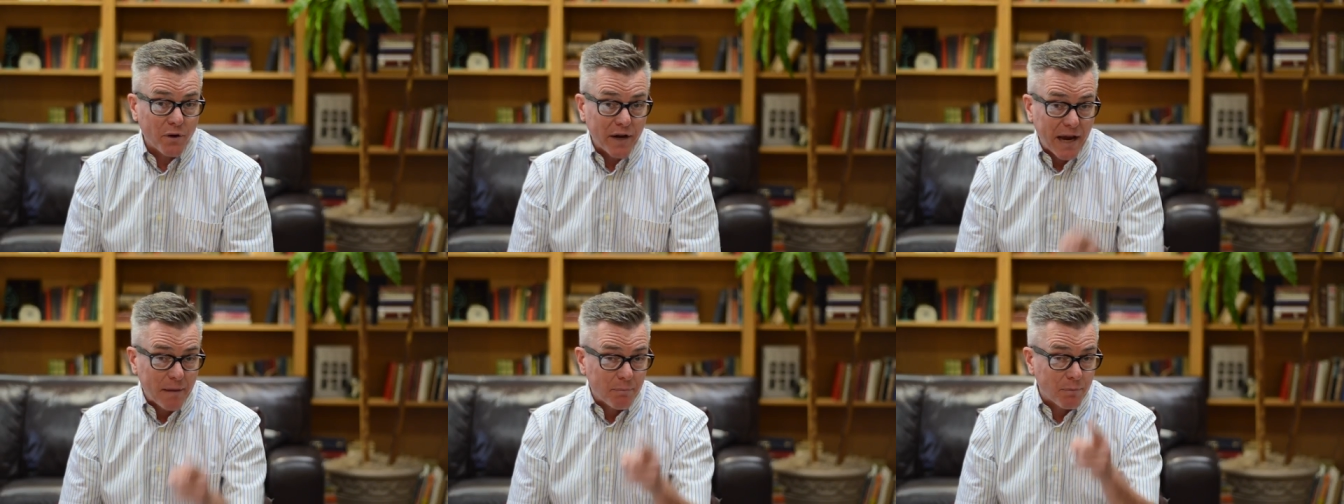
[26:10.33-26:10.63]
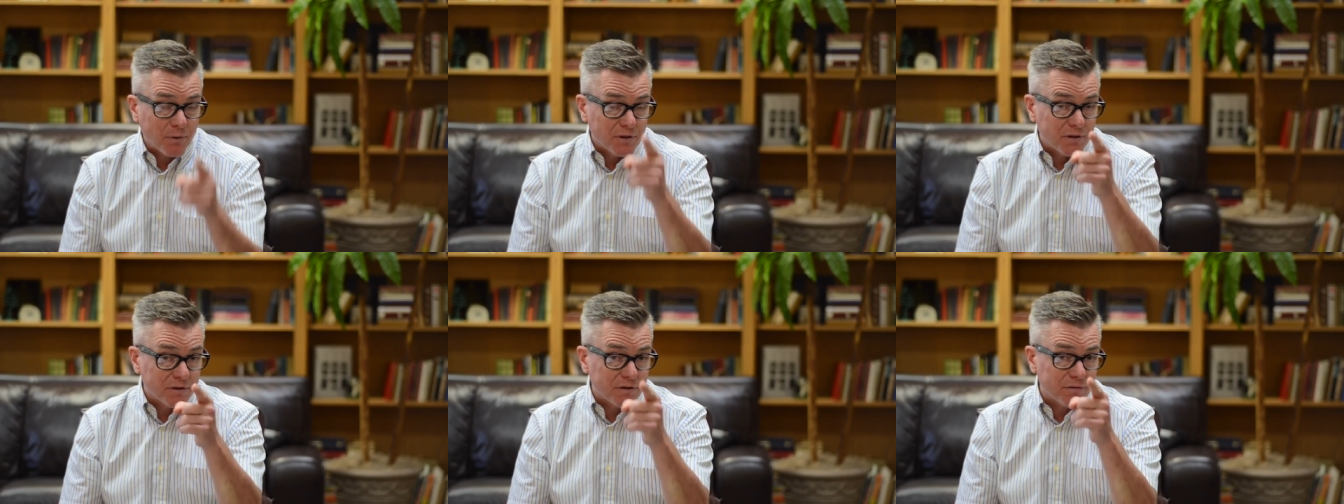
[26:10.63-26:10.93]
an
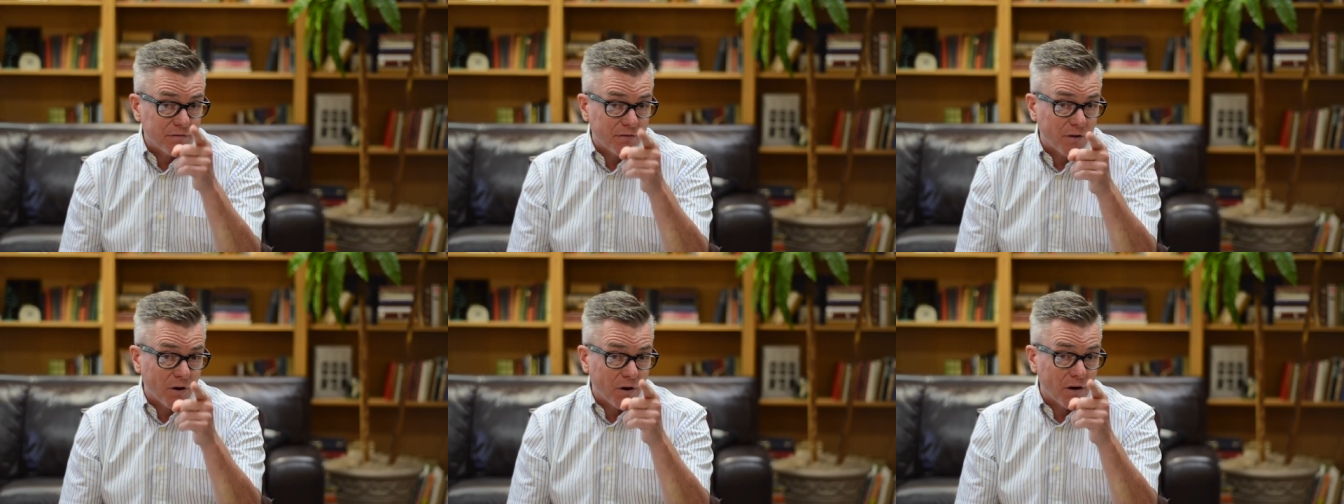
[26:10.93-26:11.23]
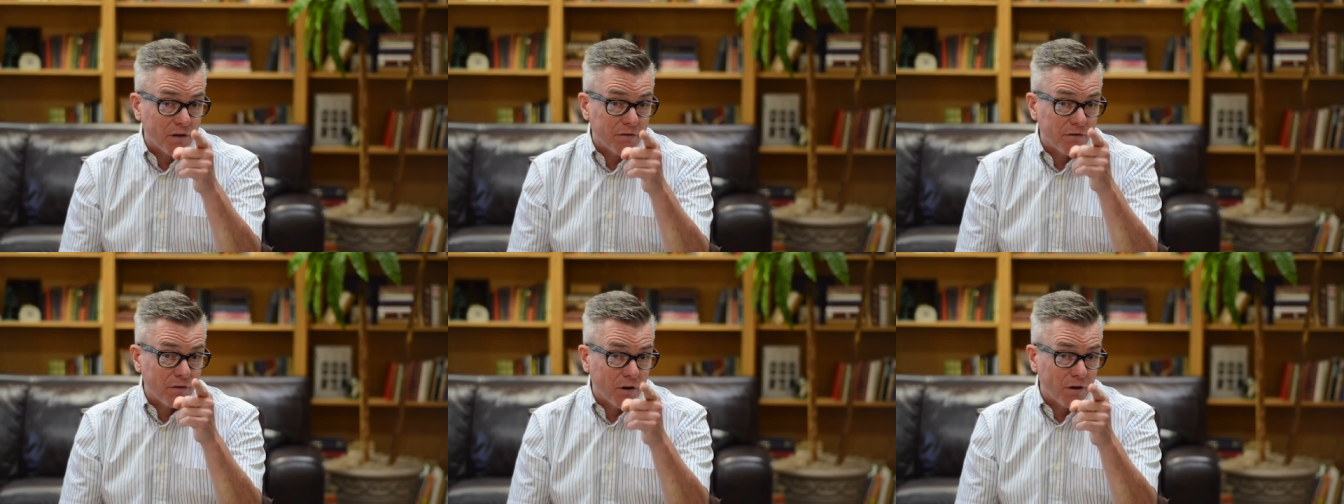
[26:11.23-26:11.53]
apple doesn't
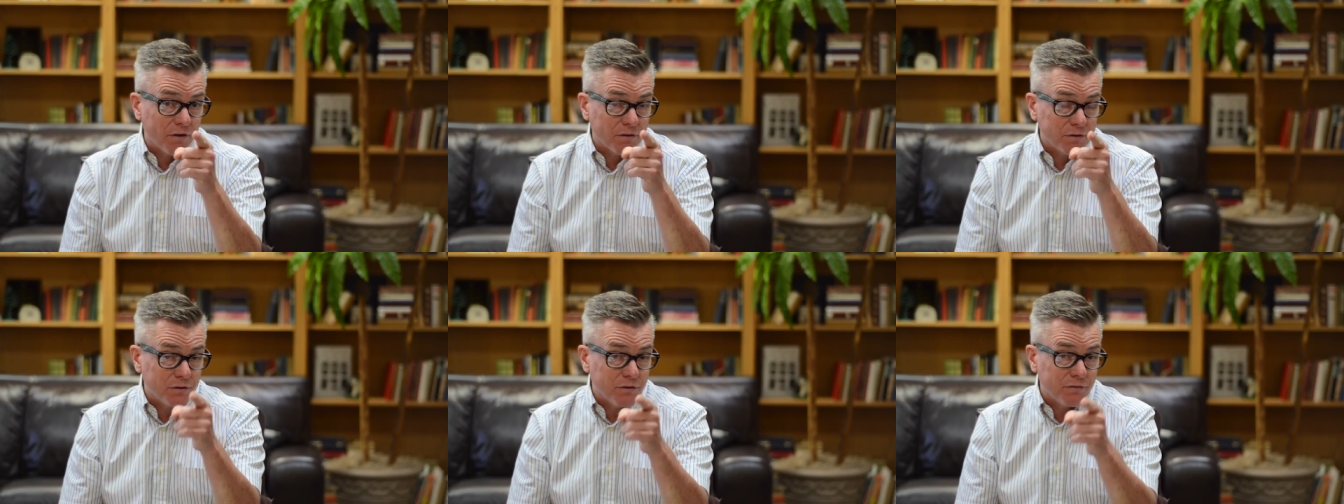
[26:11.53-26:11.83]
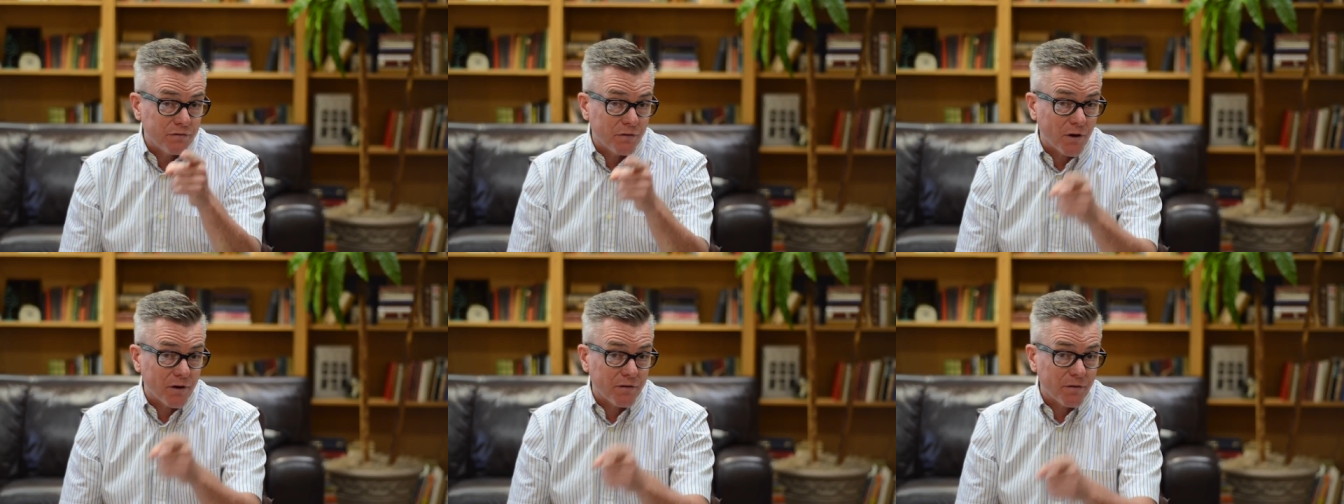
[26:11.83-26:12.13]
far, fall
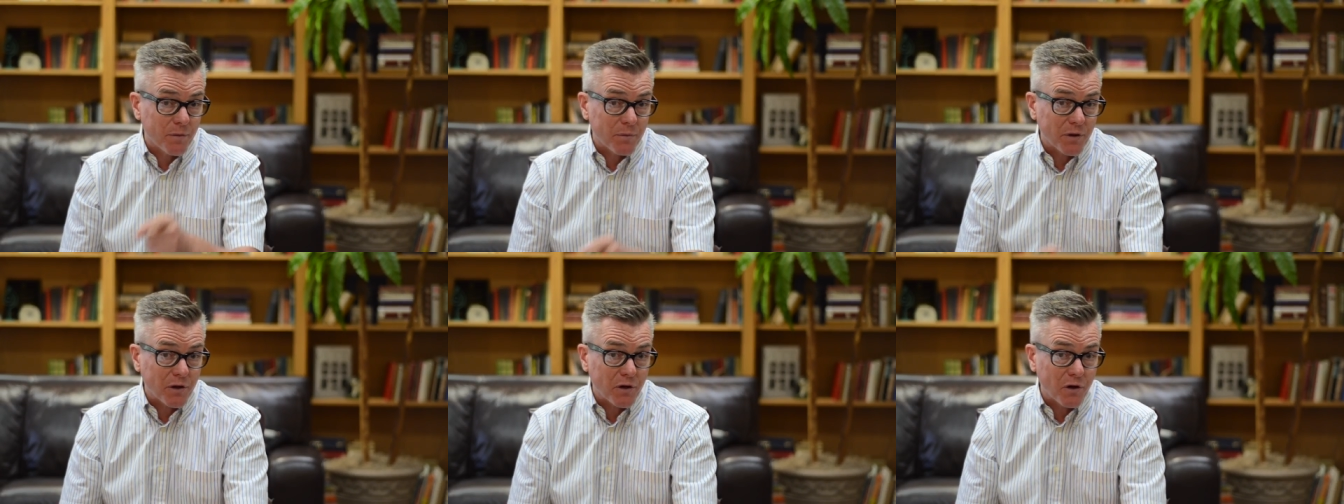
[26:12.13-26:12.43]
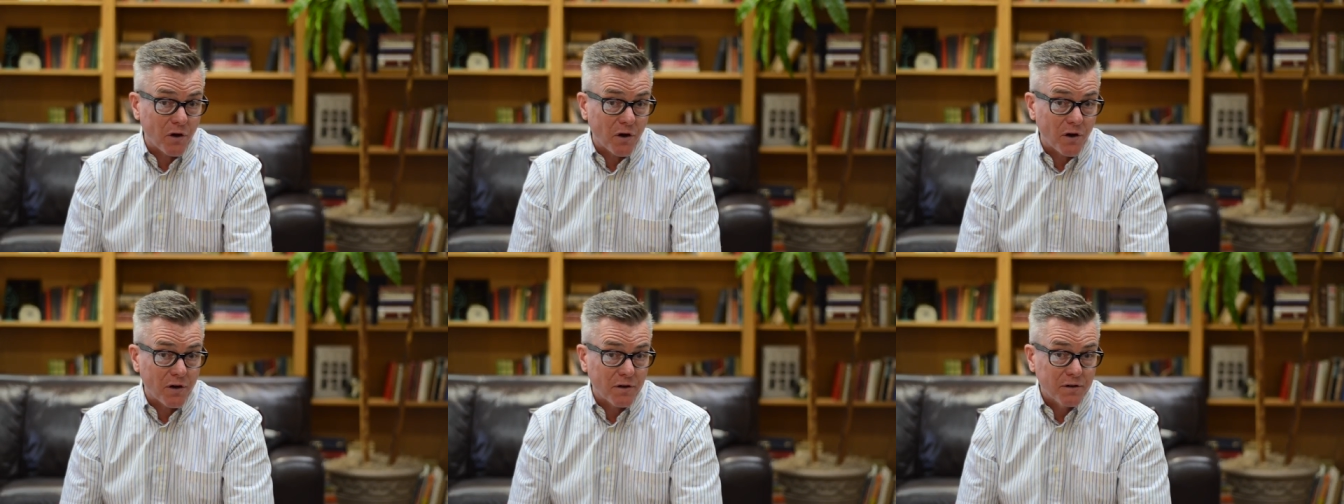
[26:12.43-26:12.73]
too far from the
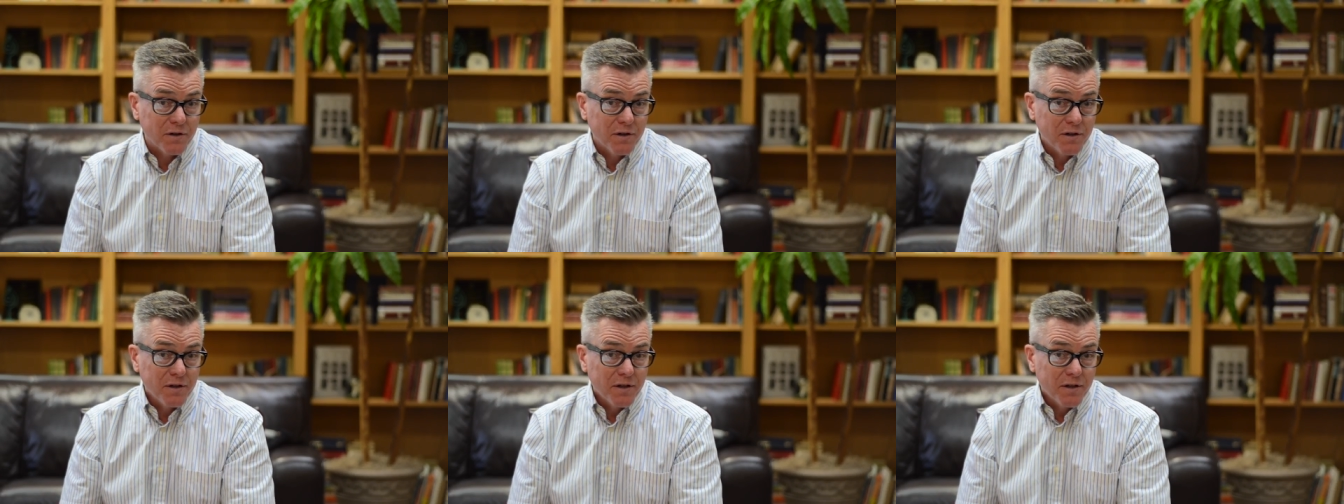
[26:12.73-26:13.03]
cart,